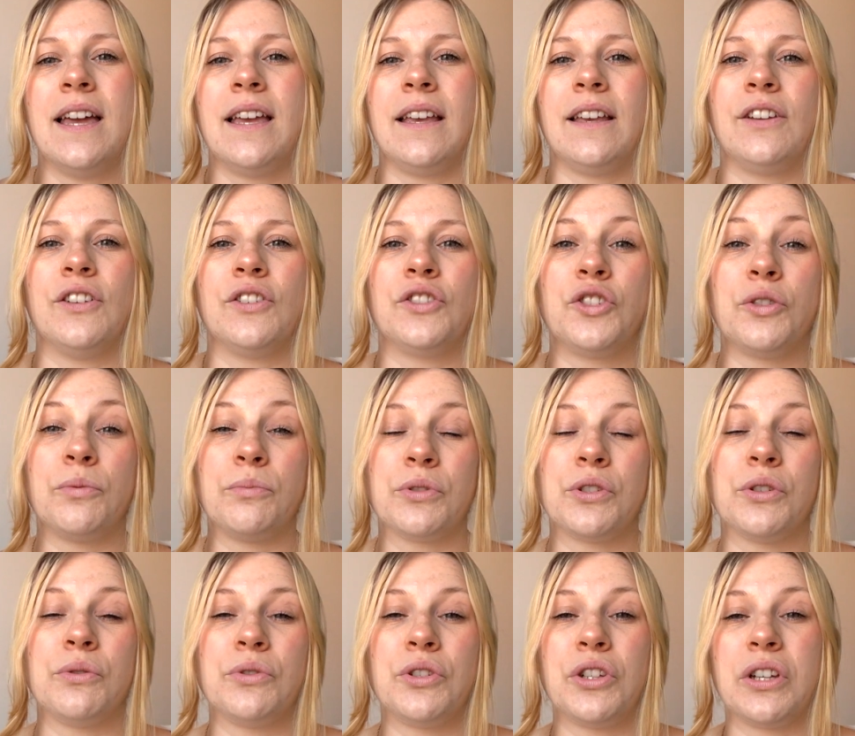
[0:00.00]
you know,
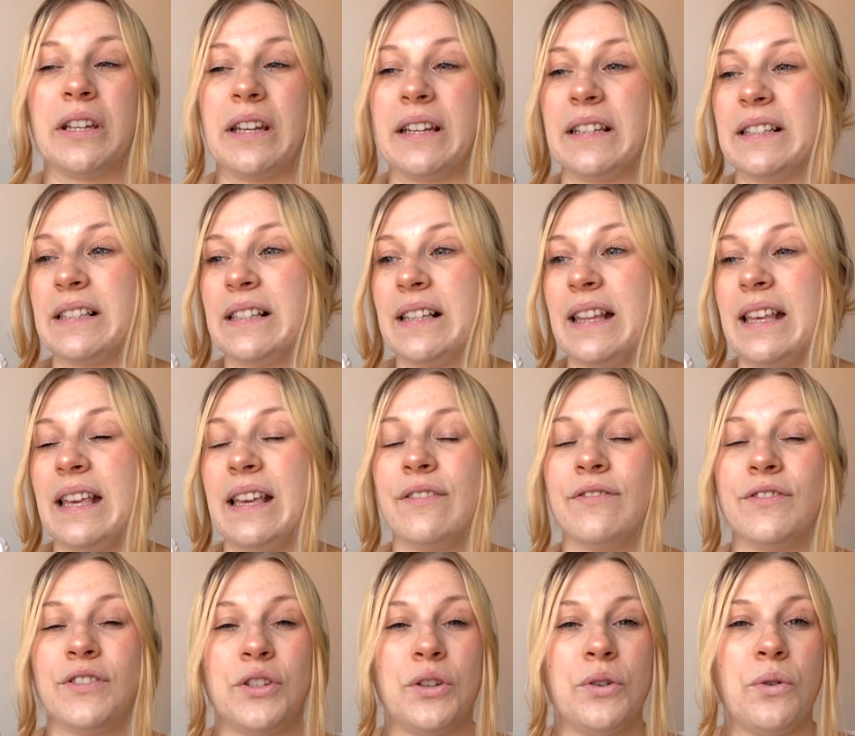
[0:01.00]
jumpsuits you can add a
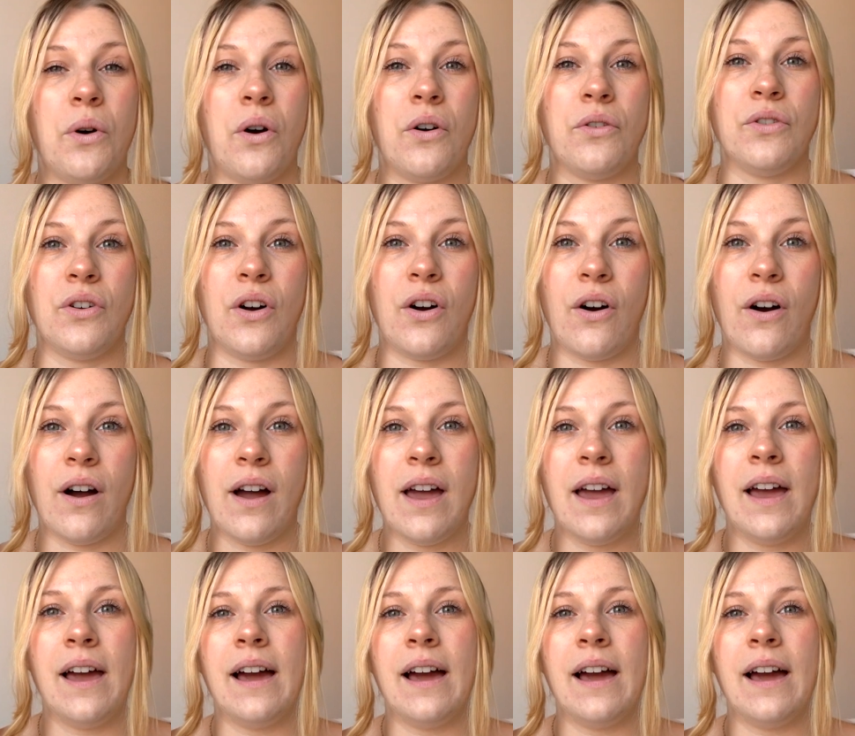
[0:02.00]
sleeve to or not.